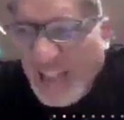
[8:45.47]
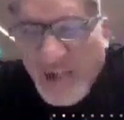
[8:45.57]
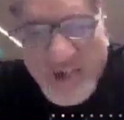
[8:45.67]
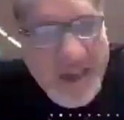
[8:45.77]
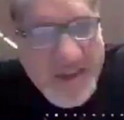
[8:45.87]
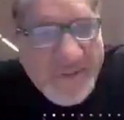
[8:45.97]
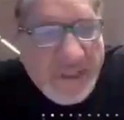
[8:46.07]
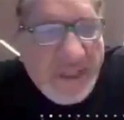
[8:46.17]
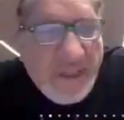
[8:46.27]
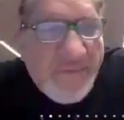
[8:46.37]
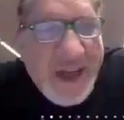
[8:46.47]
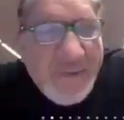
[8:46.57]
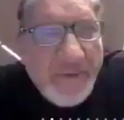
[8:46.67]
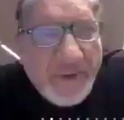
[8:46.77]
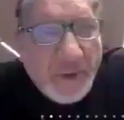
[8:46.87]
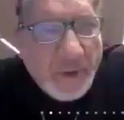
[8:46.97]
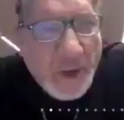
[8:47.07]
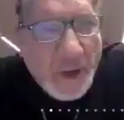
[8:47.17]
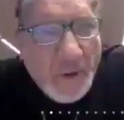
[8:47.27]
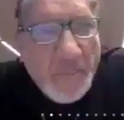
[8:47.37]
gets 75
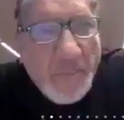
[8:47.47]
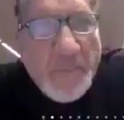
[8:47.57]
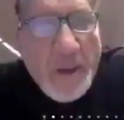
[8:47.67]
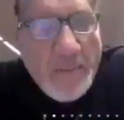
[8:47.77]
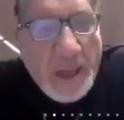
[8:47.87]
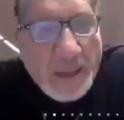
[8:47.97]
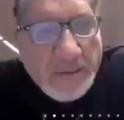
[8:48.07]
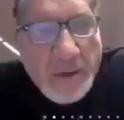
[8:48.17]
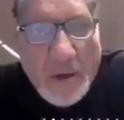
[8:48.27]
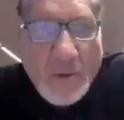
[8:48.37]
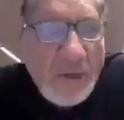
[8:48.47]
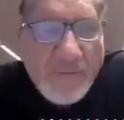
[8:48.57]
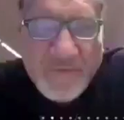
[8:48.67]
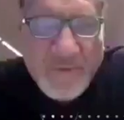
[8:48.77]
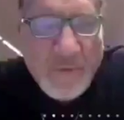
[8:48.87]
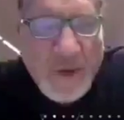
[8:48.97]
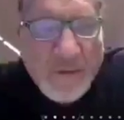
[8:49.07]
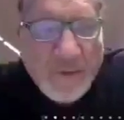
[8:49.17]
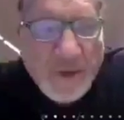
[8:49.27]
euro per month only from